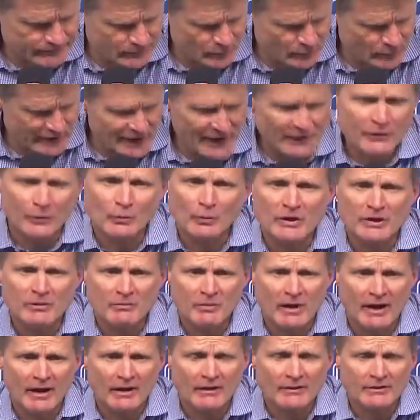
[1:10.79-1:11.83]
we got the
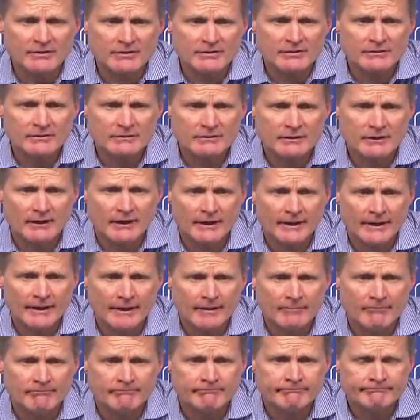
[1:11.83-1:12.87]
rebound
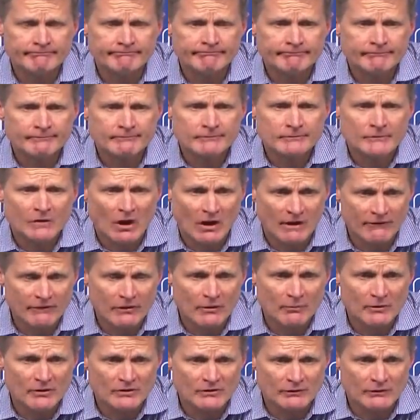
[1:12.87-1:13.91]
um, off the
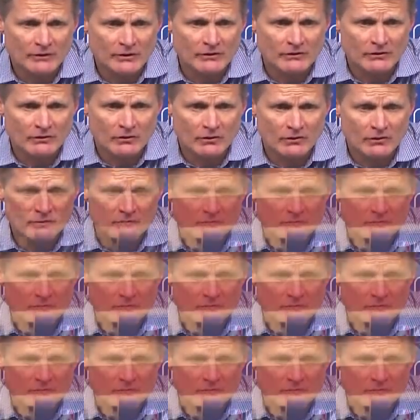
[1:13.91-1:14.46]
missed free throw,